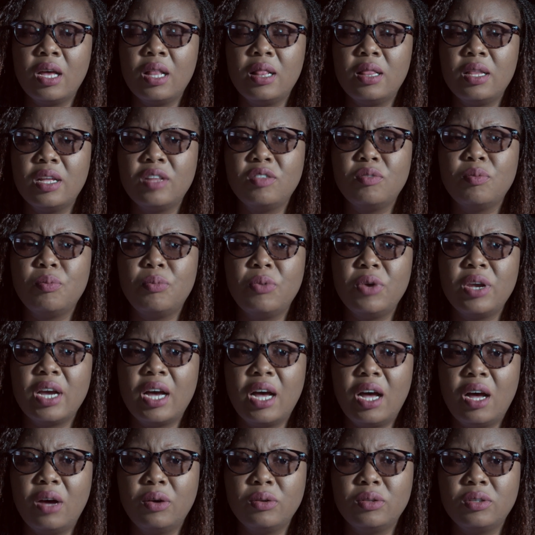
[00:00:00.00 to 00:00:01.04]
Let's bring
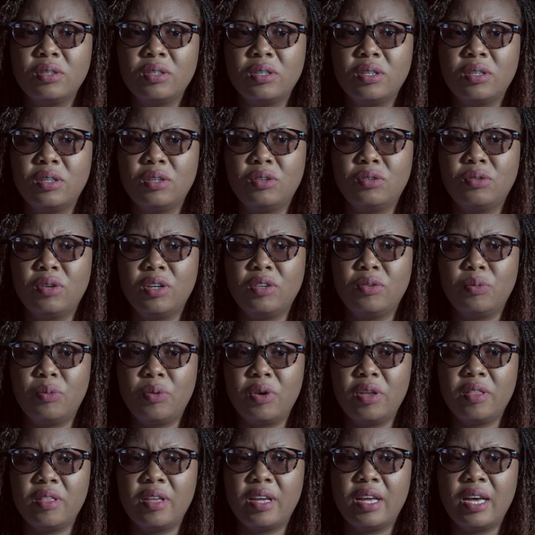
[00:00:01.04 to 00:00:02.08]
out the
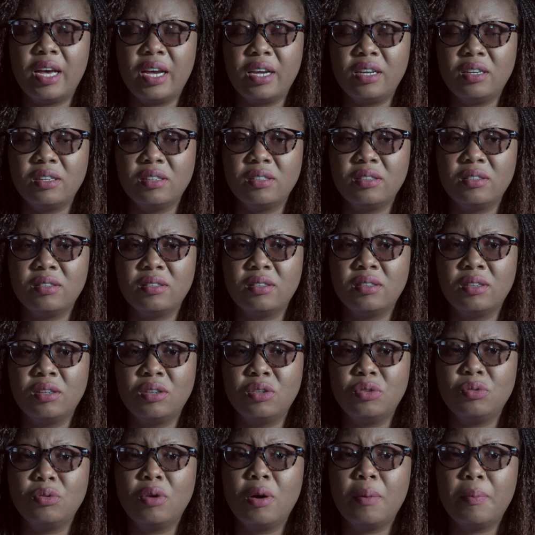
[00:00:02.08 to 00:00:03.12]
trustworthy guidance
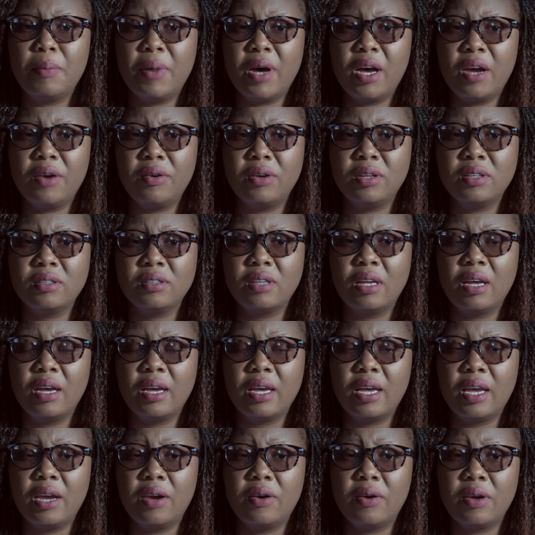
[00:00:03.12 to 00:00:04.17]
to our parents,
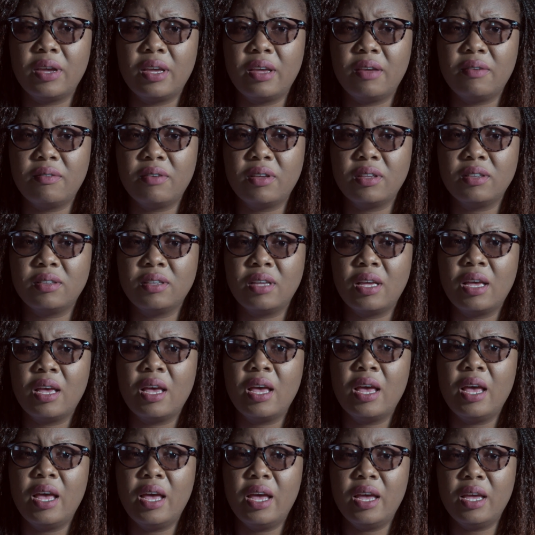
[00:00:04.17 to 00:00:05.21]
caregivers,
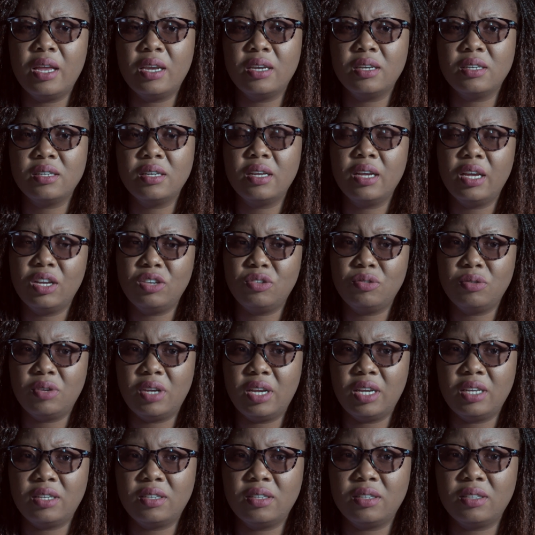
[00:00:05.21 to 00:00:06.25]
and
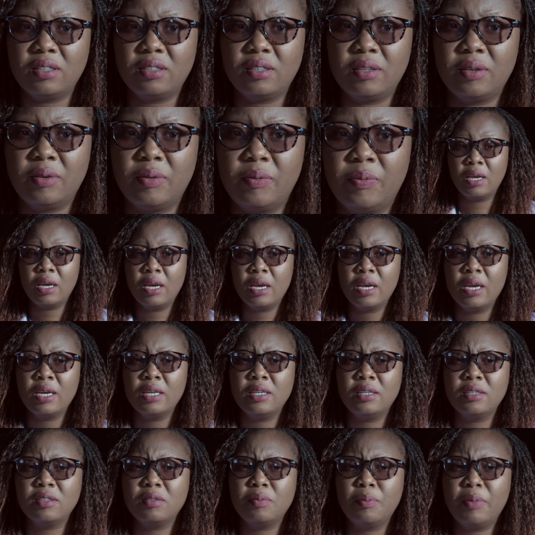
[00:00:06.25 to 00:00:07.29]
educators.
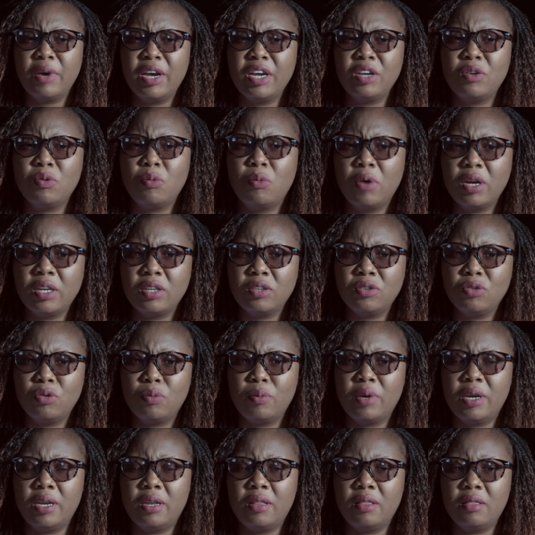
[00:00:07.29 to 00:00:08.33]
Despite what you
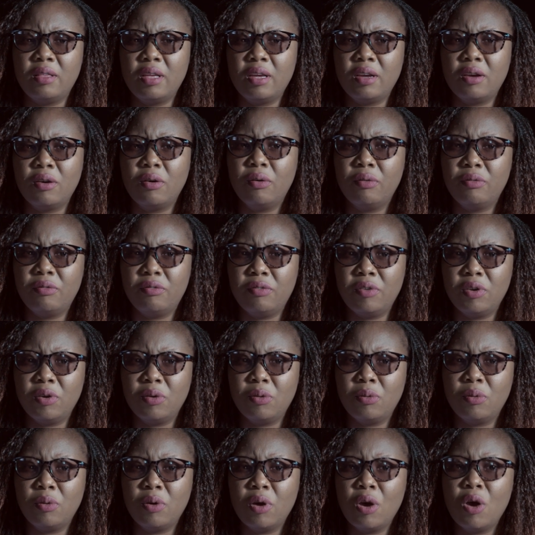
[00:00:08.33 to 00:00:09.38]
might think or
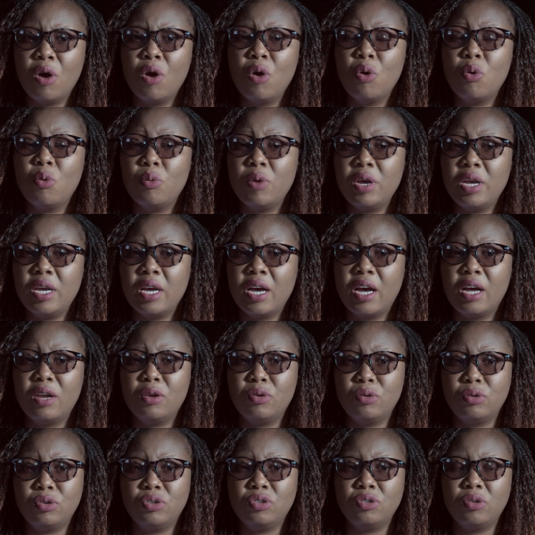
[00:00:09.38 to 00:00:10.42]
feel, we are
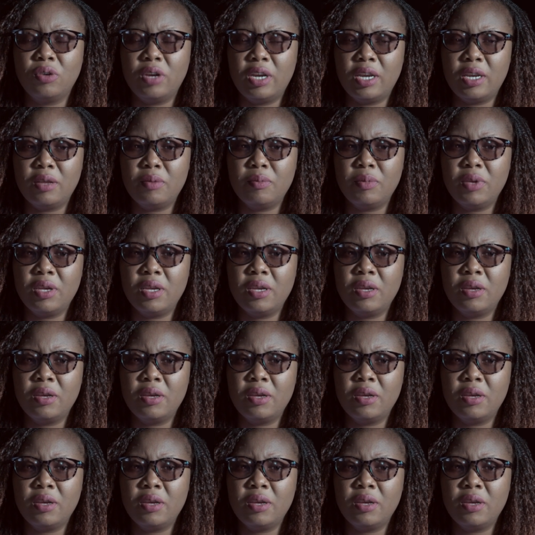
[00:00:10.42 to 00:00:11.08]
not your enemy.